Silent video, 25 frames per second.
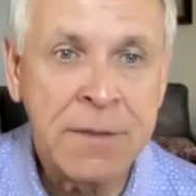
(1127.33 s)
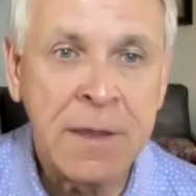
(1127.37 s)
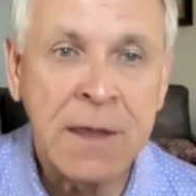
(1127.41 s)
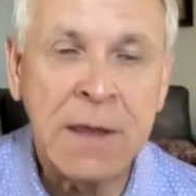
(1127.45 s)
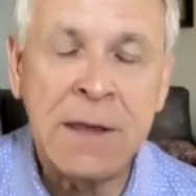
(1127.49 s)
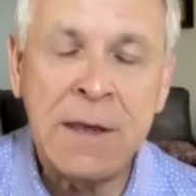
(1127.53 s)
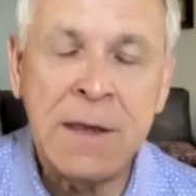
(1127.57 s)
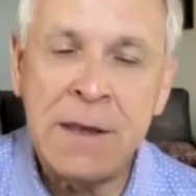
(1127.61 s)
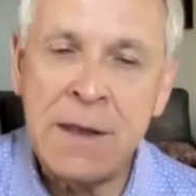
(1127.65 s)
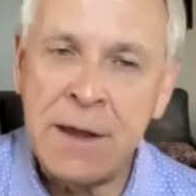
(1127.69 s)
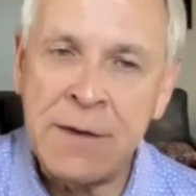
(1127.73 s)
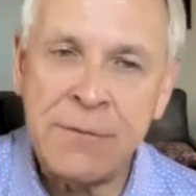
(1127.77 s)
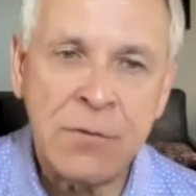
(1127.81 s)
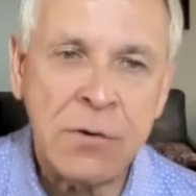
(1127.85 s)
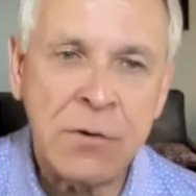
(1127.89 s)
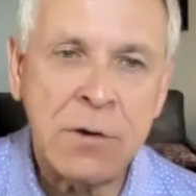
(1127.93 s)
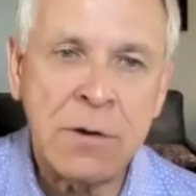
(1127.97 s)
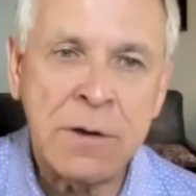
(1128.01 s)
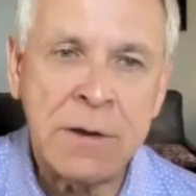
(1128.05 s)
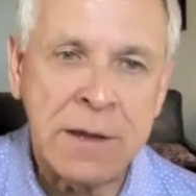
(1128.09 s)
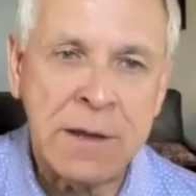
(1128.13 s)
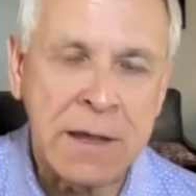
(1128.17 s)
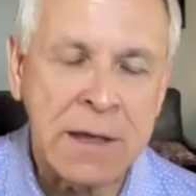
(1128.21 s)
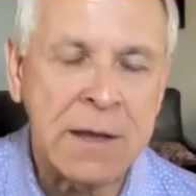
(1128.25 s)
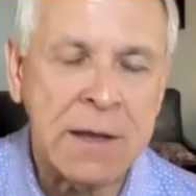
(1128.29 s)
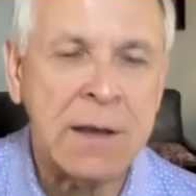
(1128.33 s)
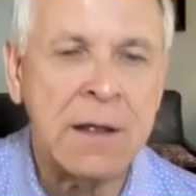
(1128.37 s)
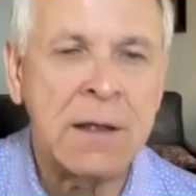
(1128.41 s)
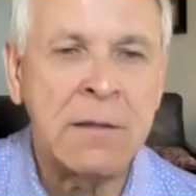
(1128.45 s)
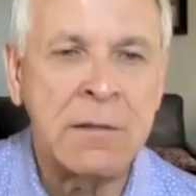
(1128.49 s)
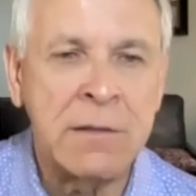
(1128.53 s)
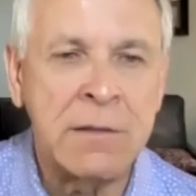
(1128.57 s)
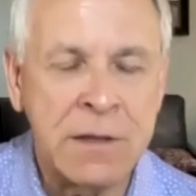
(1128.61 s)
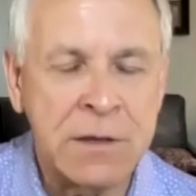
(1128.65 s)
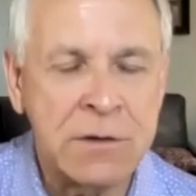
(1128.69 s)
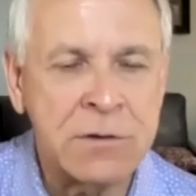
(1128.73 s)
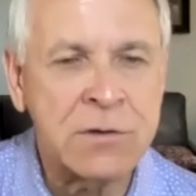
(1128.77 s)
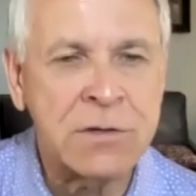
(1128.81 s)
They hmm. never get
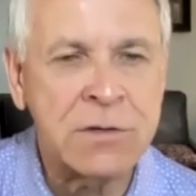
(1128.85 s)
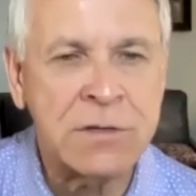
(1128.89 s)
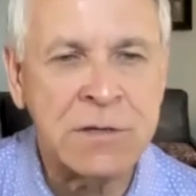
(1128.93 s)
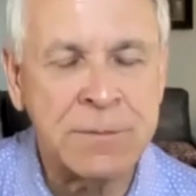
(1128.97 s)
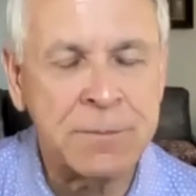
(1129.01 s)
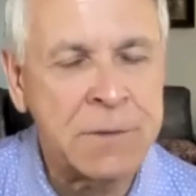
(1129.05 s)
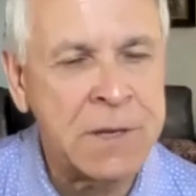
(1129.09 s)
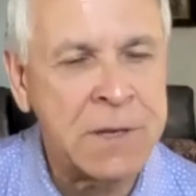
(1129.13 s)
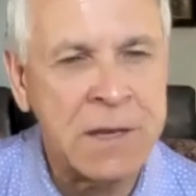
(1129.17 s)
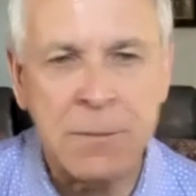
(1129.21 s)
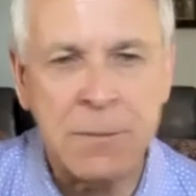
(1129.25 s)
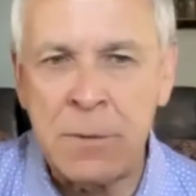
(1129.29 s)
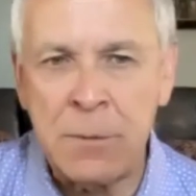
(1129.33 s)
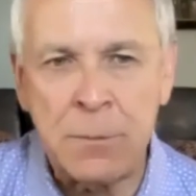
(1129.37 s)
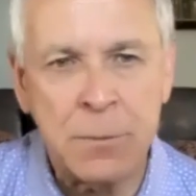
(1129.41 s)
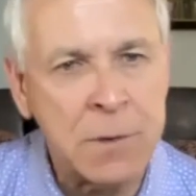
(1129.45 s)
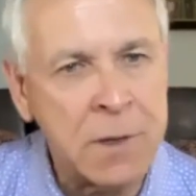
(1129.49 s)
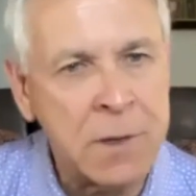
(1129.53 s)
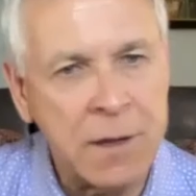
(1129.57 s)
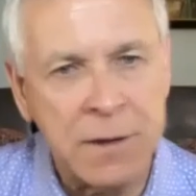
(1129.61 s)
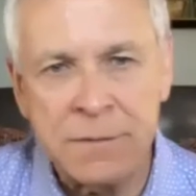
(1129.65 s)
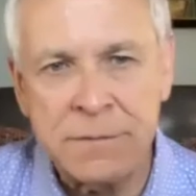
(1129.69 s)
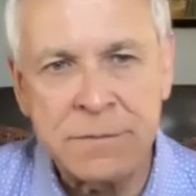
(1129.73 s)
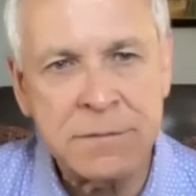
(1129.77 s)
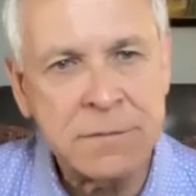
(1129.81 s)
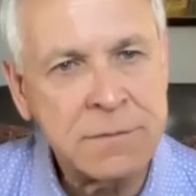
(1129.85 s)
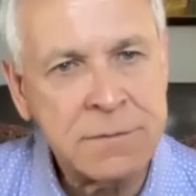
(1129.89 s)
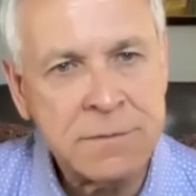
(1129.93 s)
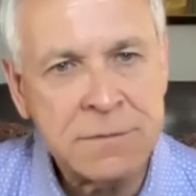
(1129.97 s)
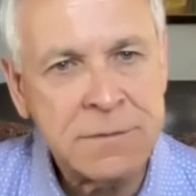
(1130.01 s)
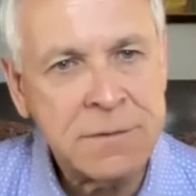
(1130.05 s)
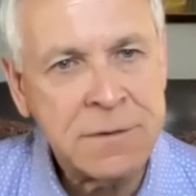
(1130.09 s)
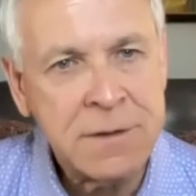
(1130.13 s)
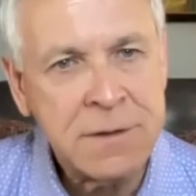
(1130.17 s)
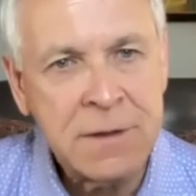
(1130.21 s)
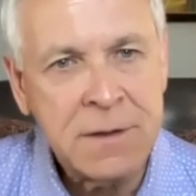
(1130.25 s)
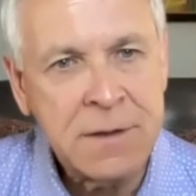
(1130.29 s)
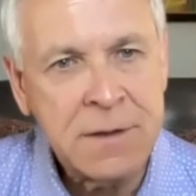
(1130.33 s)
a leadership team in place.